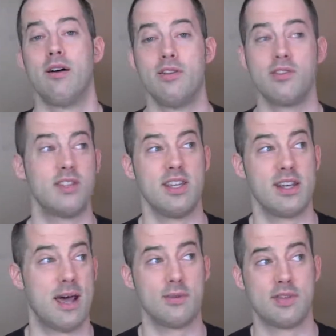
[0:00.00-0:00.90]
uh, just to
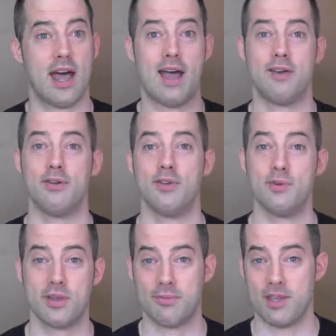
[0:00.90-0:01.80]
get outside or
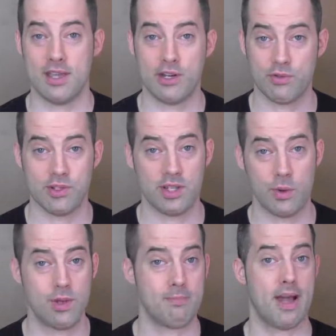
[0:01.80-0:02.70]
do something
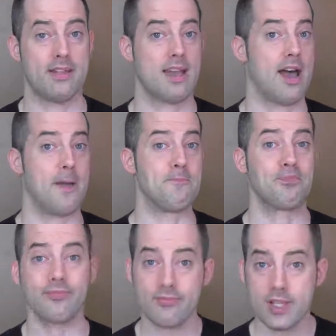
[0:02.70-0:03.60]
interesting with my time.
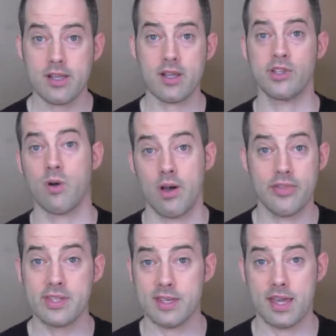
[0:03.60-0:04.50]
So
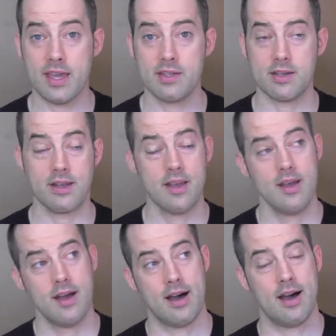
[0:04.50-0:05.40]
on this occasion,
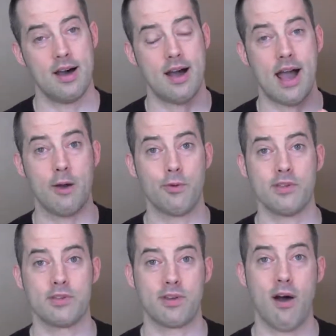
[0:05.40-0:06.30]
uh, I
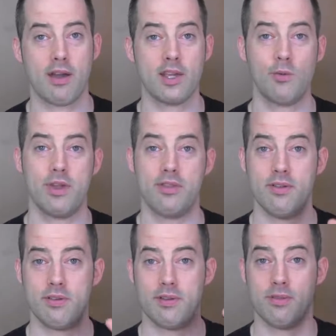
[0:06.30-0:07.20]
was talking
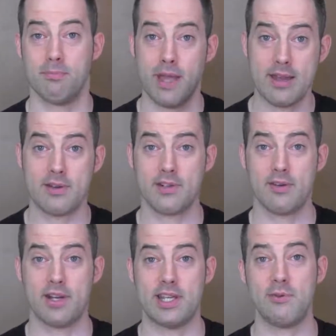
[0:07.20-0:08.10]
with the, uh, the
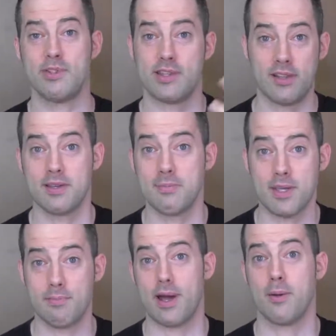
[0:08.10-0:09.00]
manager and he was telling
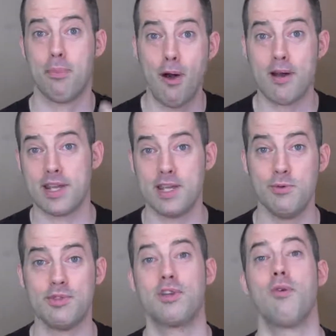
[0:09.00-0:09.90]
me about a party
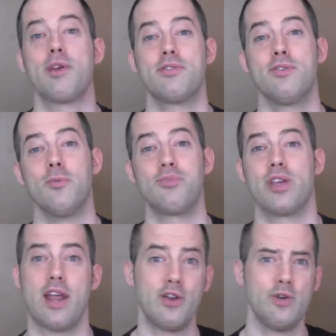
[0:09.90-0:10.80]
he was going to.
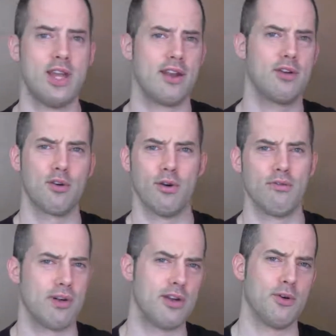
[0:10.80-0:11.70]
And I knew he had a
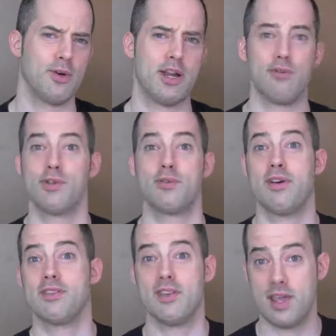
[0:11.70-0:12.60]
girlfriend or whatever.
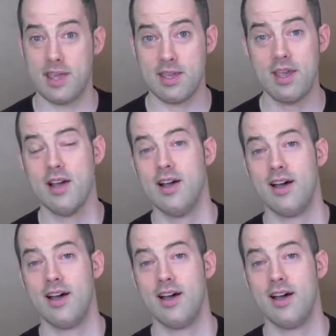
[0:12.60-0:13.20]
So I said, Hey,